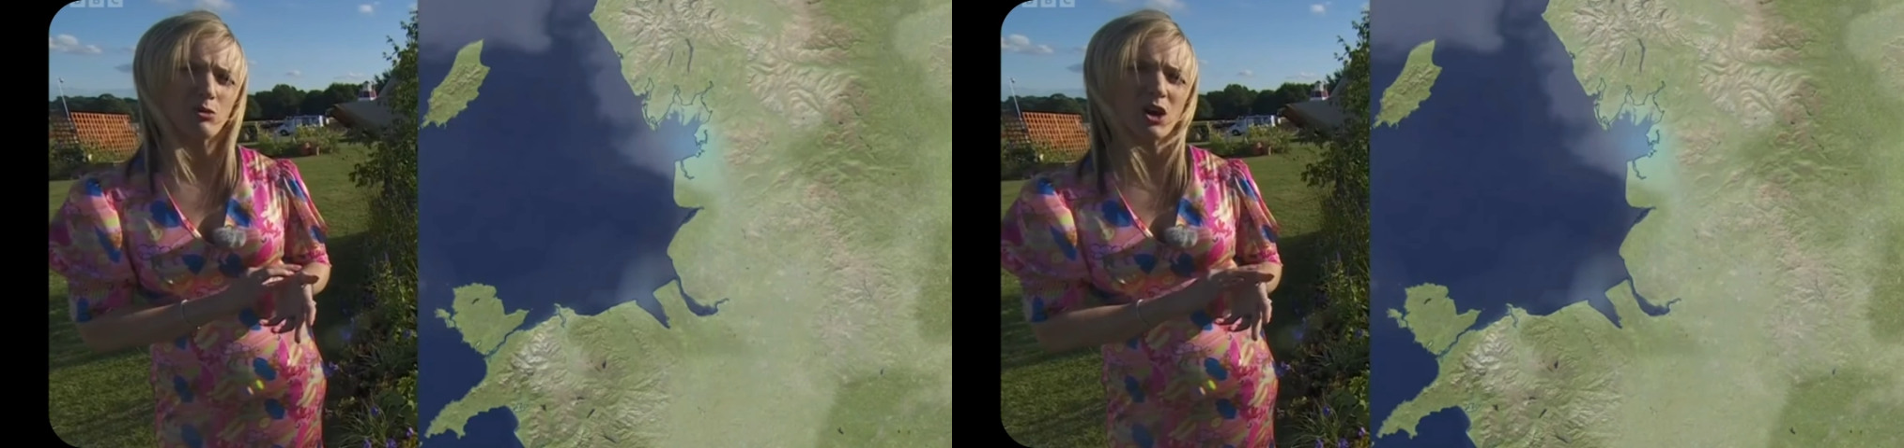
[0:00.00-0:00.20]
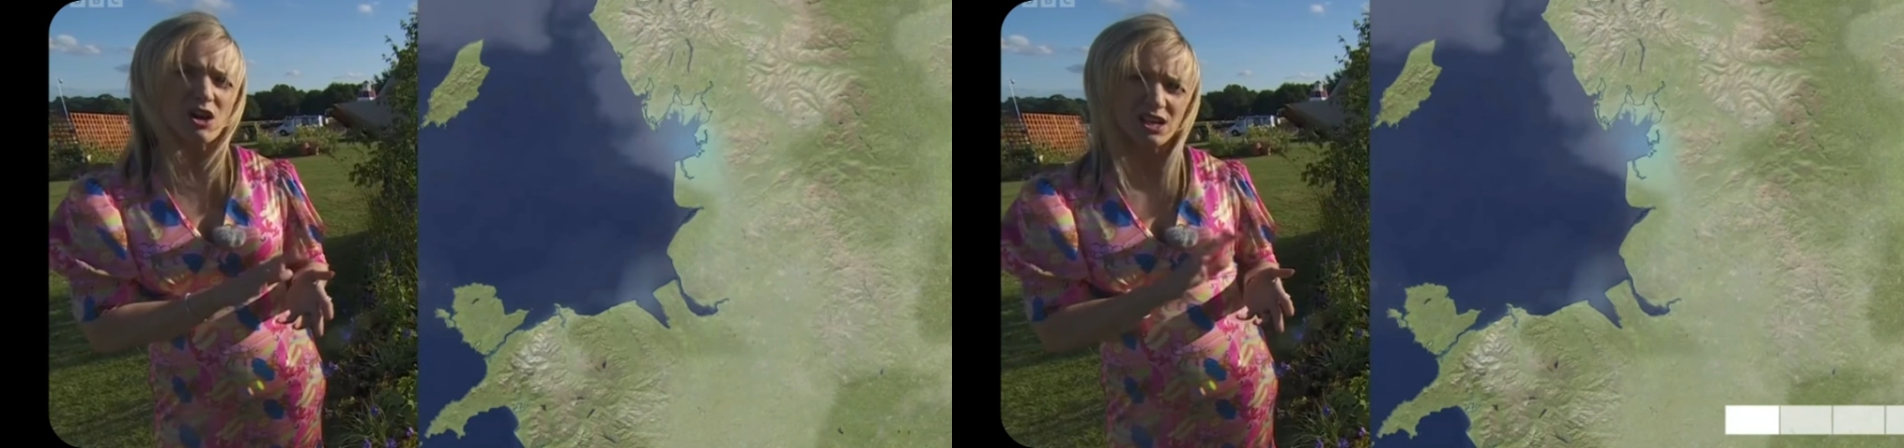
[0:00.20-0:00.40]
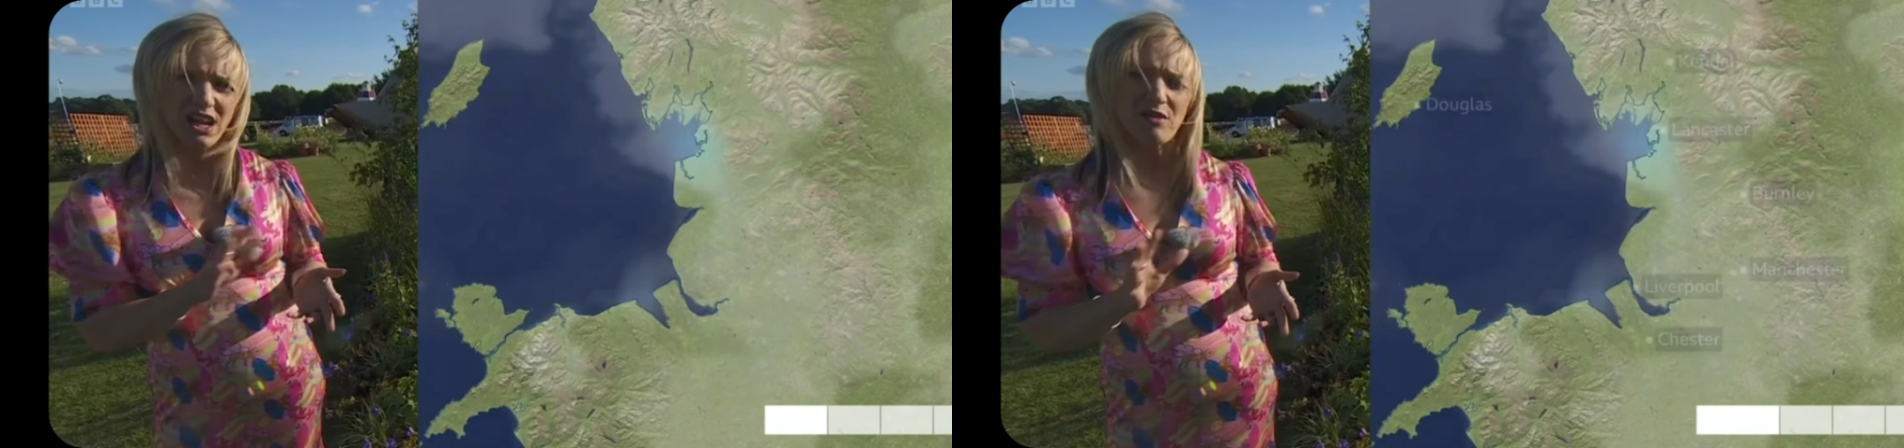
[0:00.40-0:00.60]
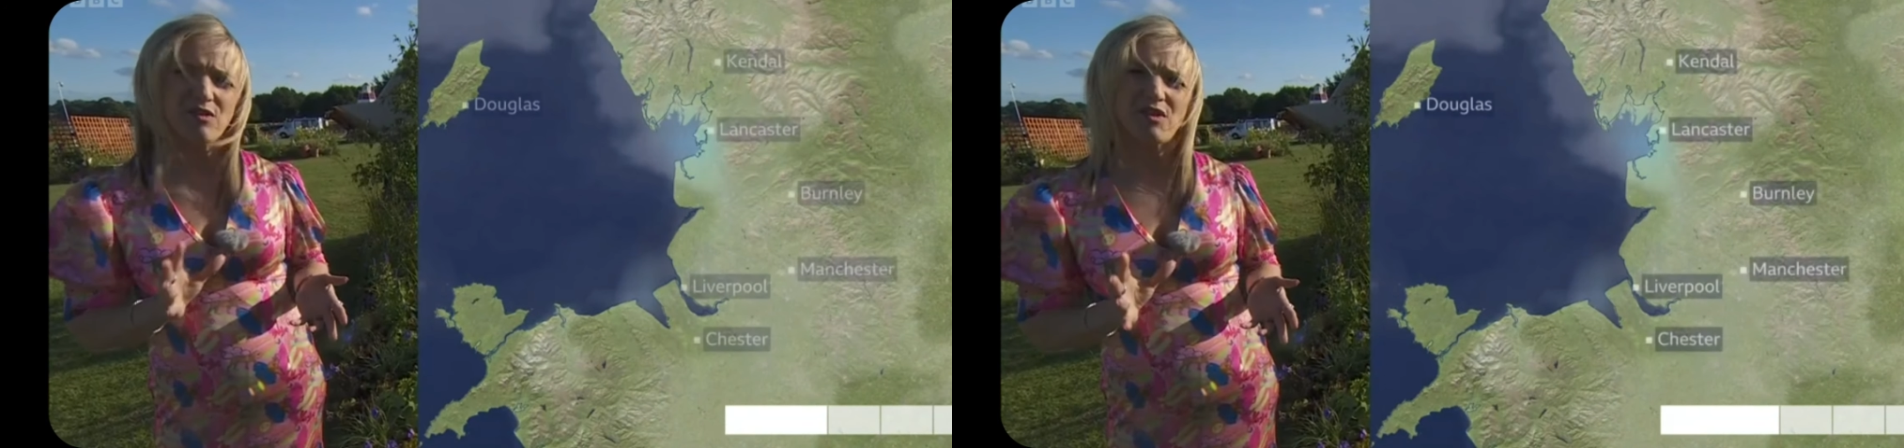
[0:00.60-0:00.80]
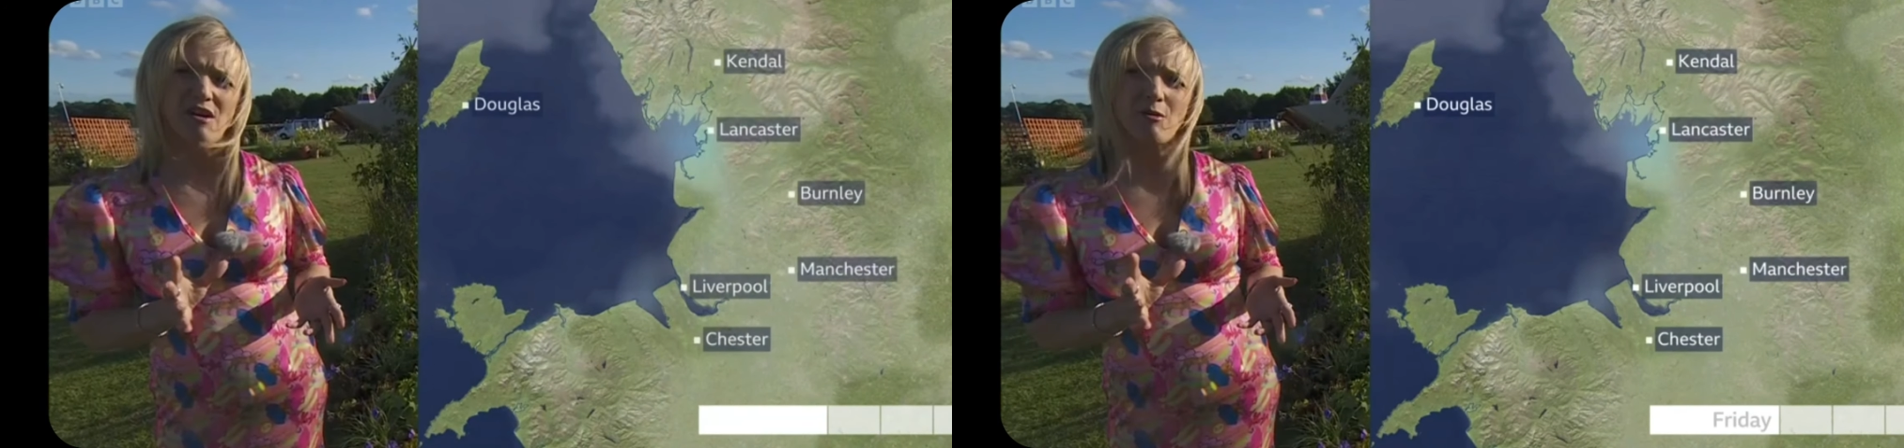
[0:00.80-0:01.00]
we are going to have a
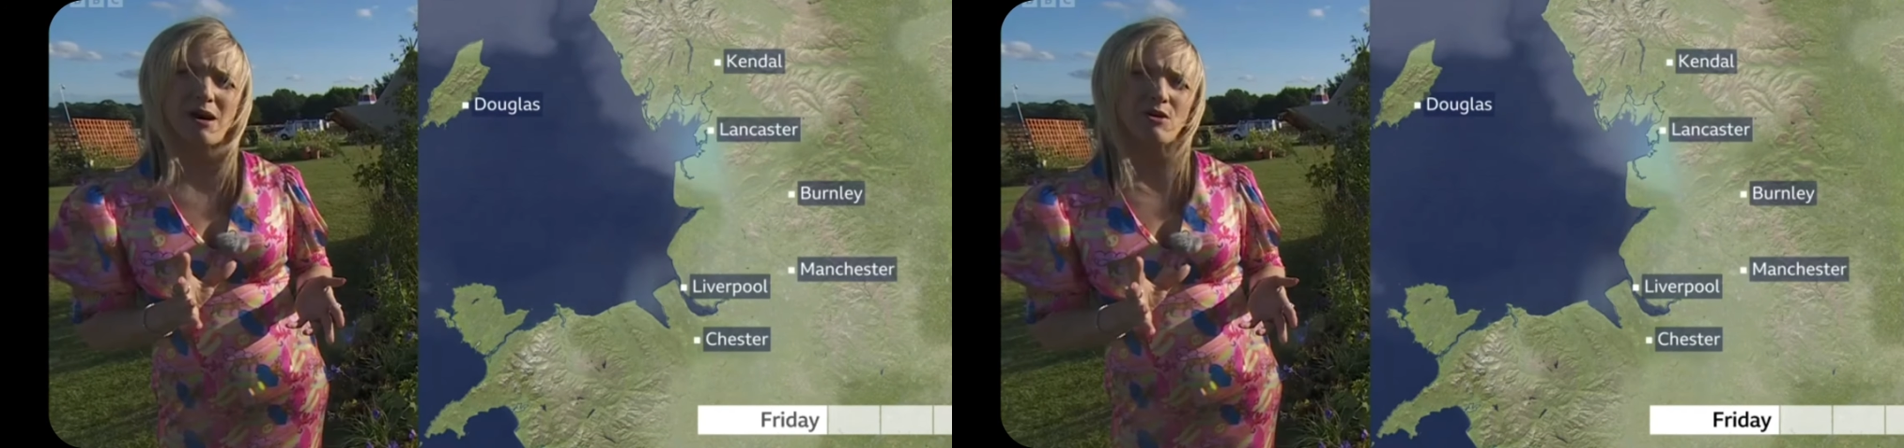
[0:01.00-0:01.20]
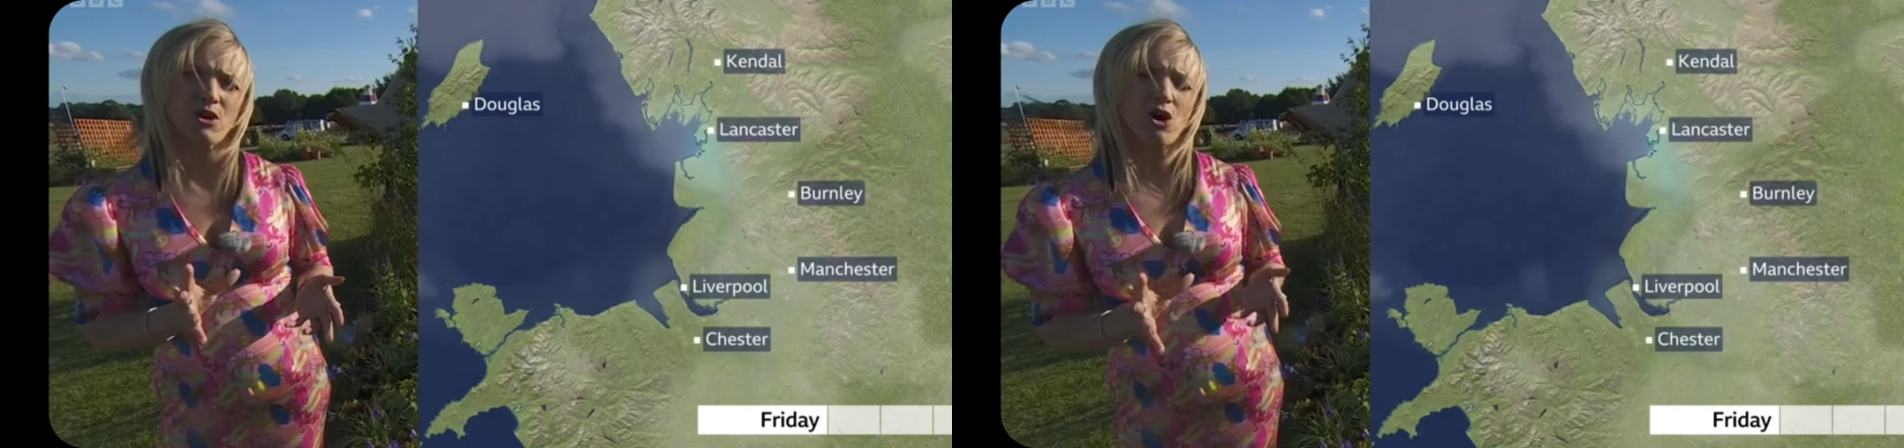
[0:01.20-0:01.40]
fair amount